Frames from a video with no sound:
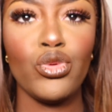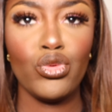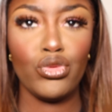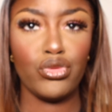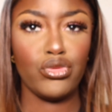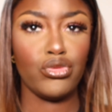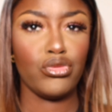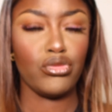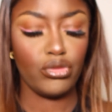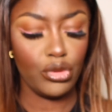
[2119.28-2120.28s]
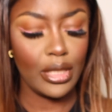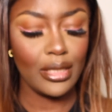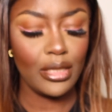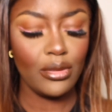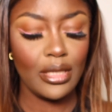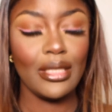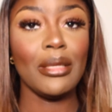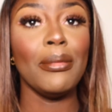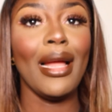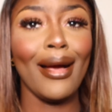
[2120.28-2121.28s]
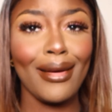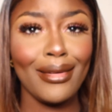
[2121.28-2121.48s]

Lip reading: Oof. You can still see the black.